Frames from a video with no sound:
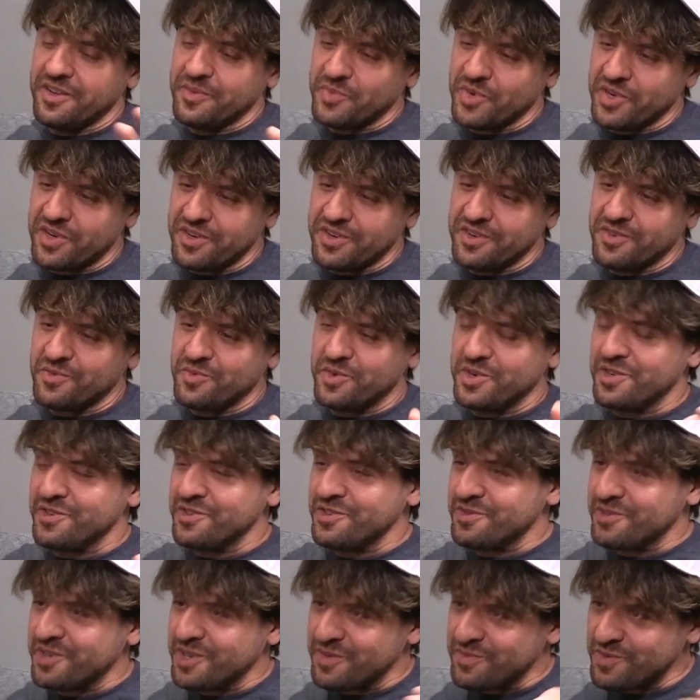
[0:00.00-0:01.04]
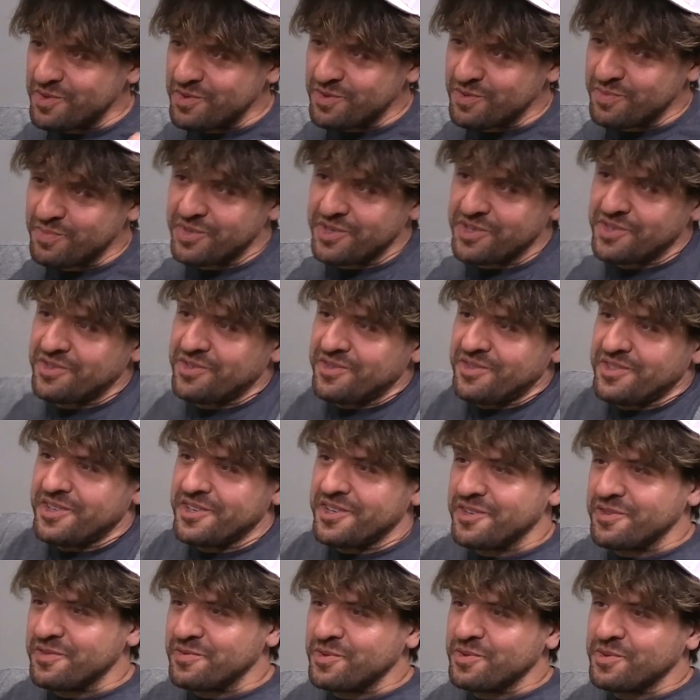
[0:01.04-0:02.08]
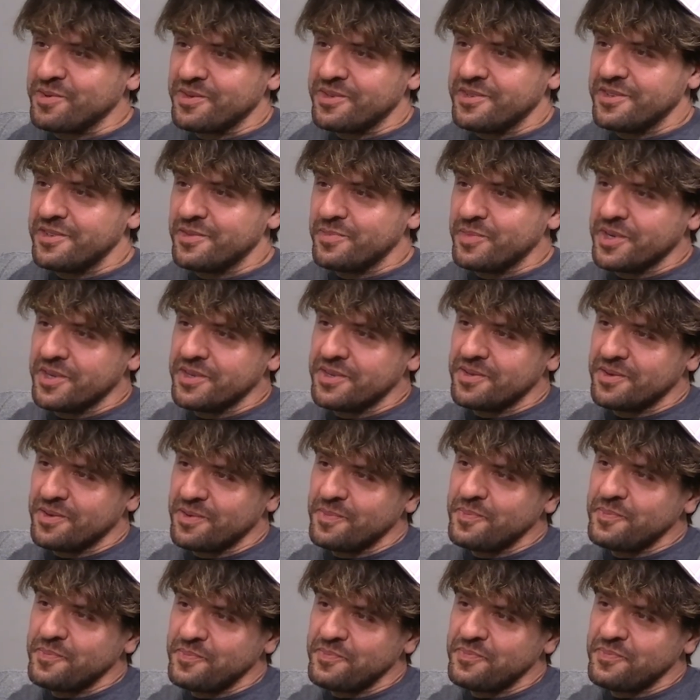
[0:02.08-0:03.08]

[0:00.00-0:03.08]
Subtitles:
But when you do have the whole picture, that of course is best.